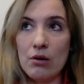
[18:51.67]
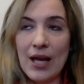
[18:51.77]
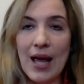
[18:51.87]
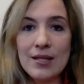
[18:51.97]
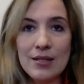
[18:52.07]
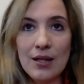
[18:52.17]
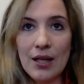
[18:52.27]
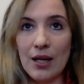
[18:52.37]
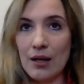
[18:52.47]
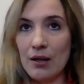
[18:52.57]

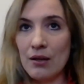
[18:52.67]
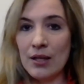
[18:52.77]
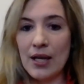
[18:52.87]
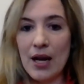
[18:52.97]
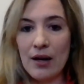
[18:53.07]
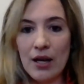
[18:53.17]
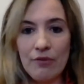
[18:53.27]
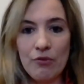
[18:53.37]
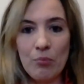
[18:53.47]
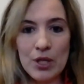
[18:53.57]
canceling
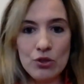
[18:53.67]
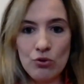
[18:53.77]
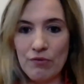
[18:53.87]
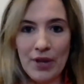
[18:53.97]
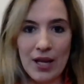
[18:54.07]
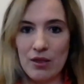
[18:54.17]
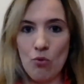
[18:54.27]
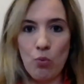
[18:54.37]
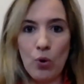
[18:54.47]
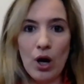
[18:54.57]
Gergiev or Matsuev, like
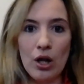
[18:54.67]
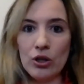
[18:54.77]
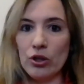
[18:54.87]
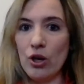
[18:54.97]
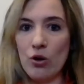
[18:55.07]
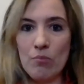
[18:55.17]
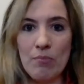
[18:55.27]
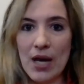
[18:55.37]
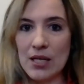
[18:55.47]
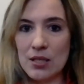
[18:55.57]
the world-known
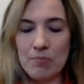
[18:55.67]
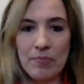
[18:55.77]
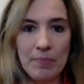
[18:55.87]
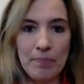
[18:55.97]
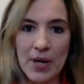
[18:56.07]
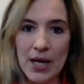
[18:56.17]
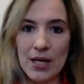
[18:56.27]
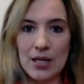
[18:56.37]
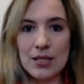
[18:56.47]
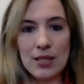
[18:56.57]
best
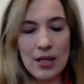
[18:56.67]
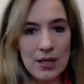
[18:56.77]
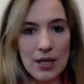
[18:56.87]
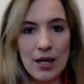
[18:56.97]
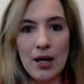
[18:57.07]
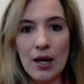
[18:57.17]
pianist and